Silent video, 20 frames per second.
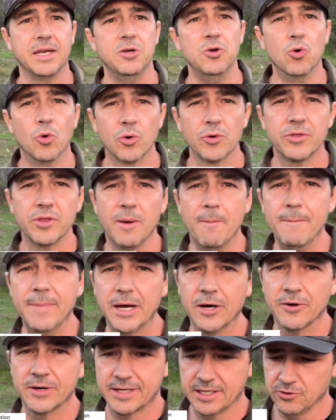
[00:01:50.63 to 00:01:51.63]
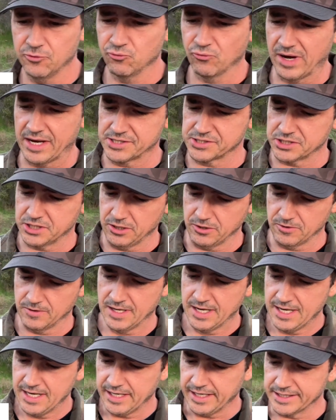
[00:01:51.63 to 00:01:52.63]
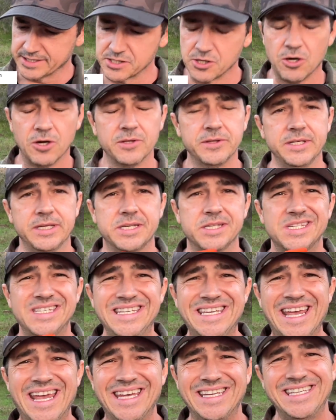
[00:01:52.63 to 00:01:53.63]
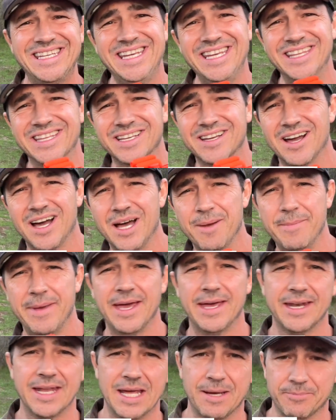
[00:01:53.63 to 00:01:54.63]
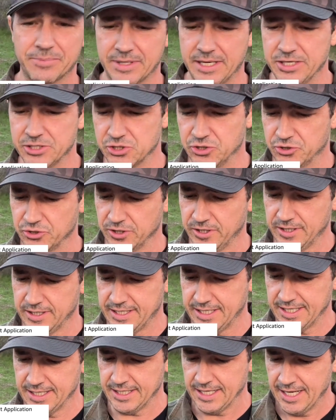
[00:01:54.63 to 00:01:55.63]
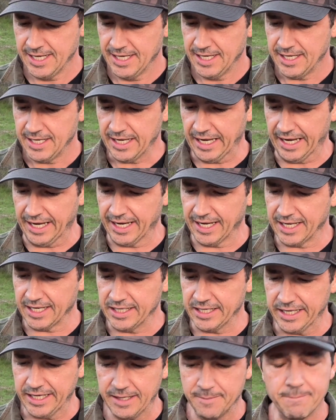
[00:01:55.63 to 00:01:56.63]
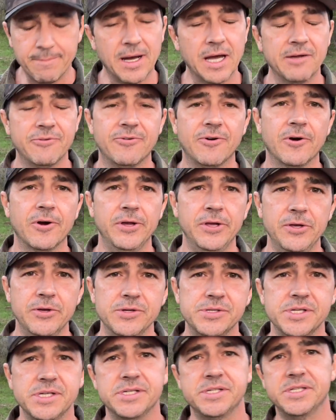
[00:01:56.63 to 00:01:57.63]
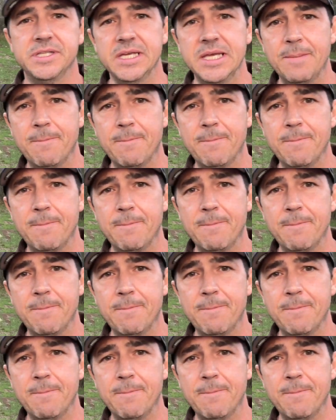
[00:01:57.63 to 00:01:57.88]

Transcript: North American Rescue. It's called the C A T, the Combat Application Tourniquet, and it by far uses the